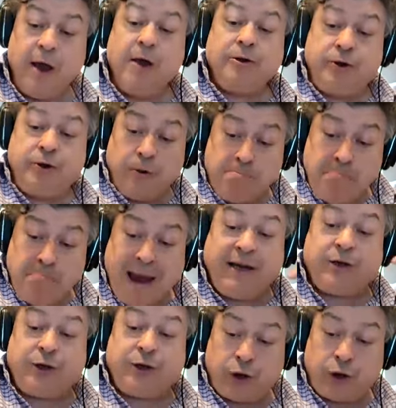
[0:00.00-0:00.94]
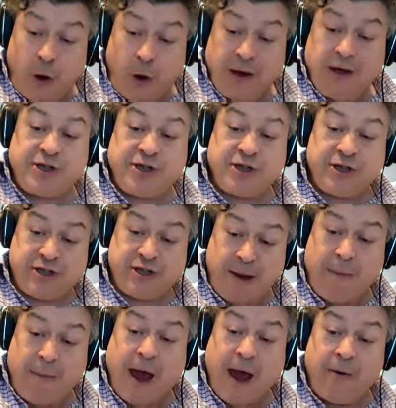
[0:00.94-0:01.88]
to make choice
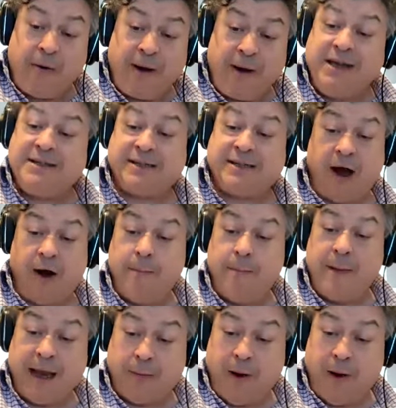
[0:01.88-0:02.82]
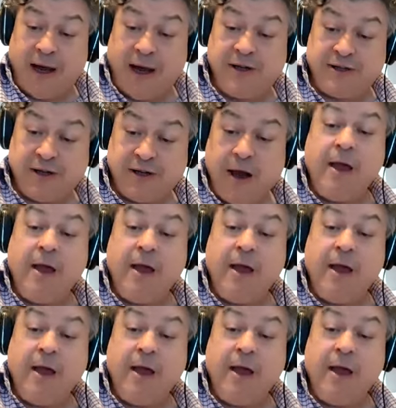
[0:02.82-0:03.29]
somehow easier in many ways